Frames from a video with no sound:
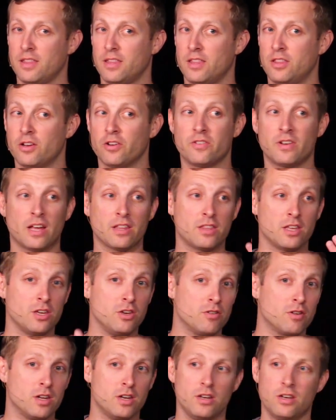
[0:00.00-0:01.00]
There's nothing
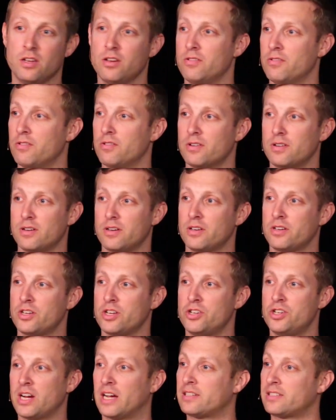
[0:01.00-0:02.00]
you can do
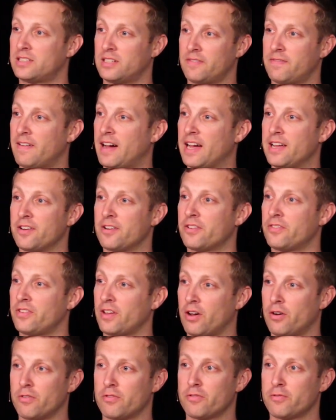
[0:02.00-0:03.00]
to justify
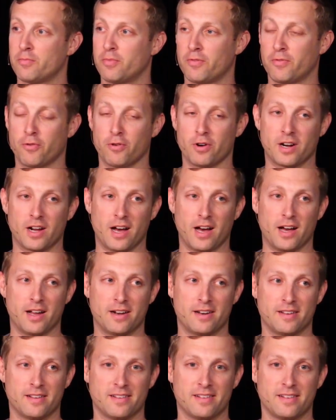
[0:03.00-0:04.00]
yourself before
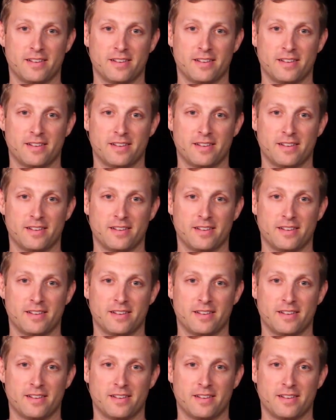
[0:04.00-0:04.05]
God.